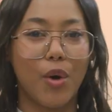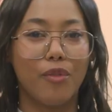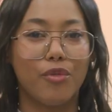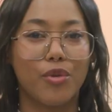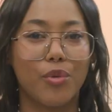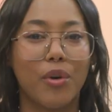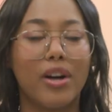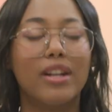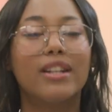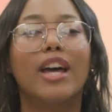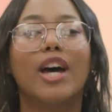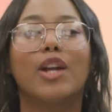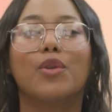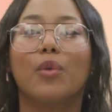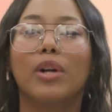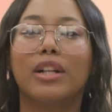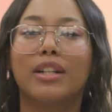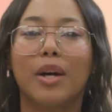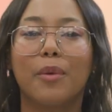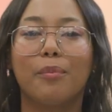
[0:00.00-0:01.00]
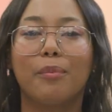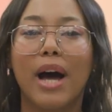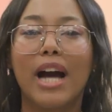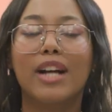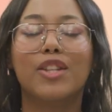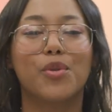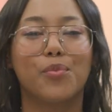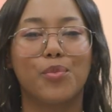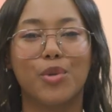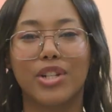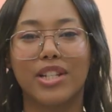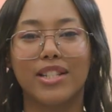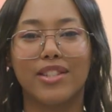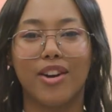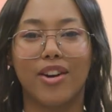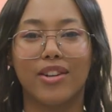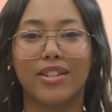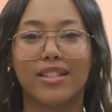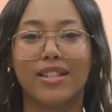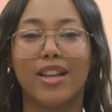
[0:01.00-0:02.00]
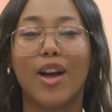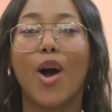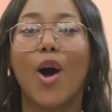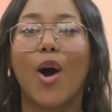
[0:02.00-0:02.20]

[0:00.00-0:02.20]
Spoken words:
everyone and welcome back to Beauty Talks.